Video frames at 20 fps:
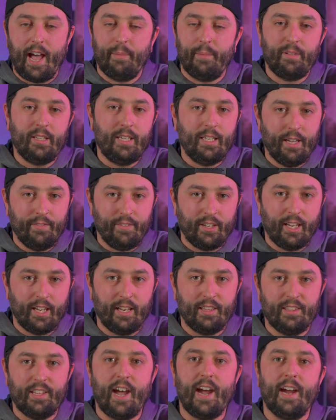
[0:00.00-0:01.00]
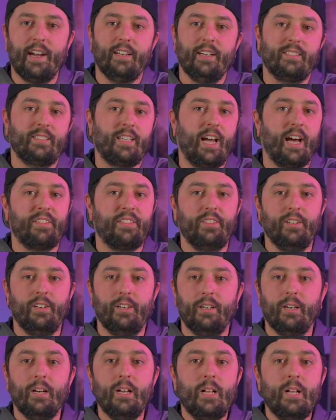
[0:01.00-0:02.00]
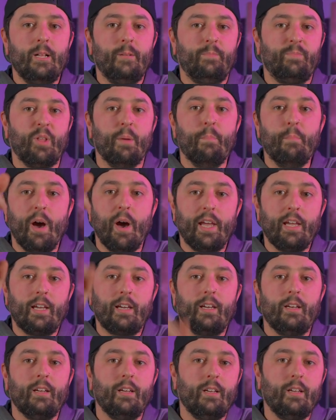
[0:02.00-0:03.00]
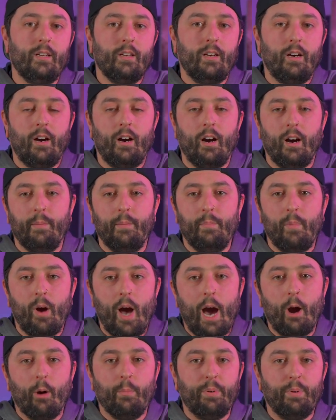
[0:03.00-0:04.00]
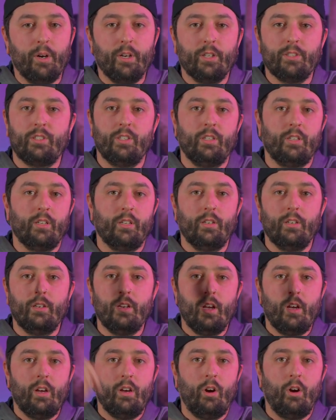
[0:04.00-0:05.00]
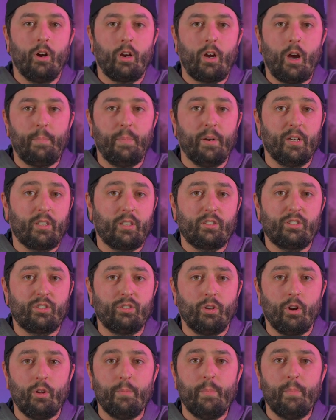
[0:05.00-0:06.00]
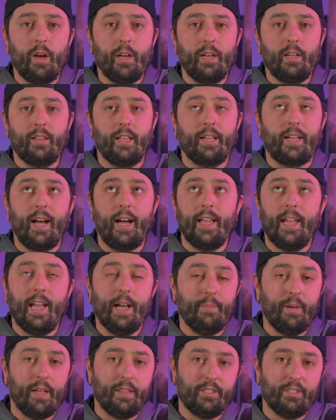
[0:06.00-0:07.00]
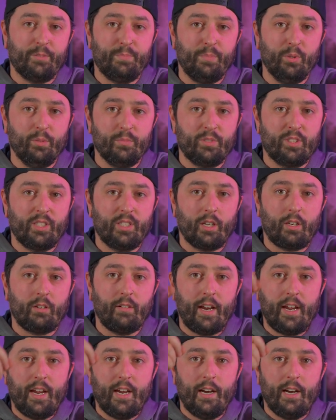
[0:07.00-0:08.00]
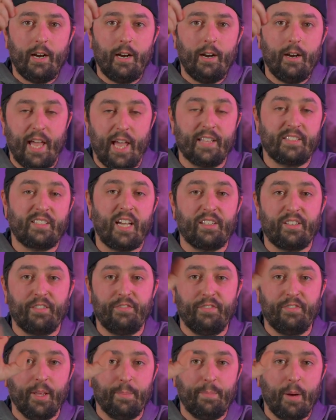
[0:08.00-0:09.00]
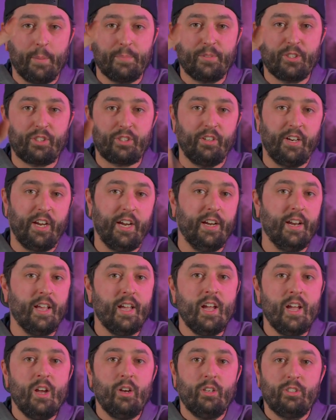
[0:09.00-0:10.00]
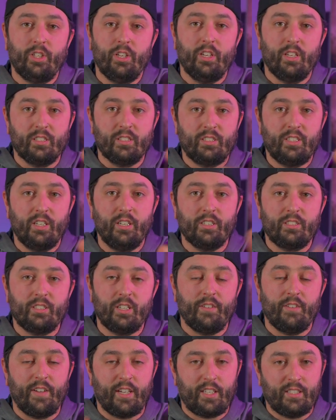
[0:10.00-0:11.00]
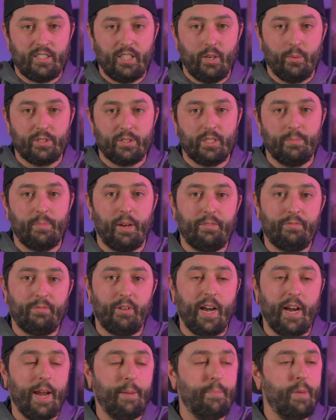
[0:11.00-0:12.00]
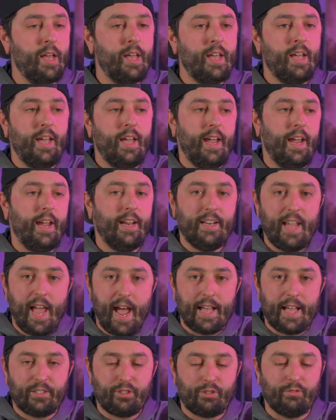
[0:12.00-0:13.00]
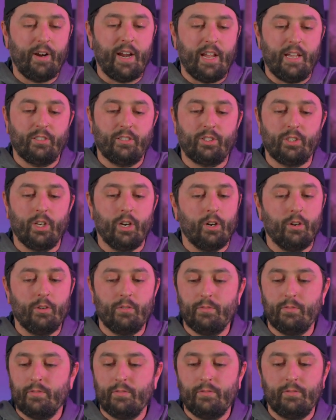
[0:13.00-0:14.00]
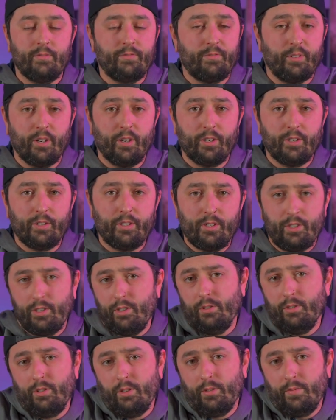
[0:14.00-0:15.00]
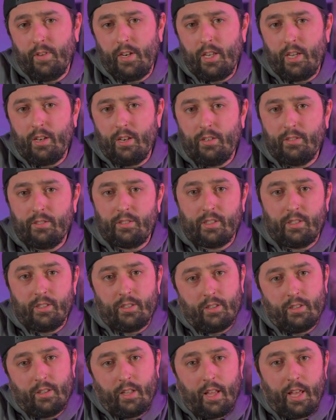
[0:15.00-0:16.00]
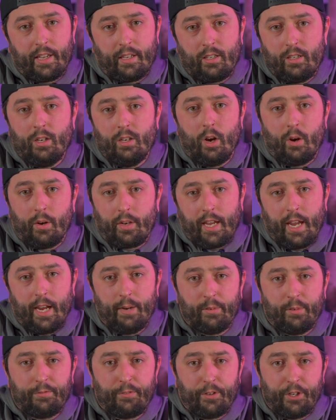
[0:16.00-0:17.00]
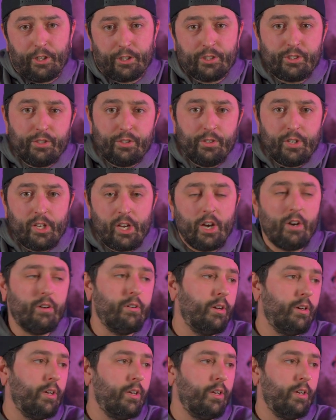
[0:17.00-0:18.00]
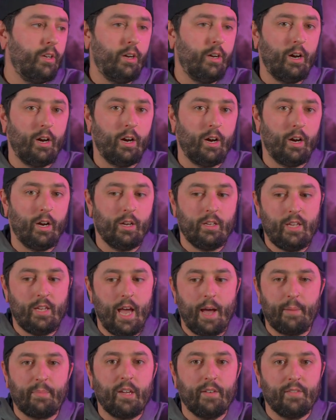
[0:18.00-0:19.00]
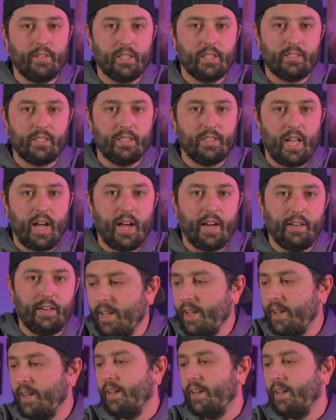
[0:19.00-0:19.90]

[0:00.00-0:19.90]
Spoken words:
I'm giving it a 9. It's got the mic output, so you can hook up an external mic like I am on this boomstick right here. It's got the flip up screen so you can see yourself. I can see what's in my frame, and yeah, it's great. So for YouTube videos and like, you know, a camera for your studio, yeah, I'm giving this a 9.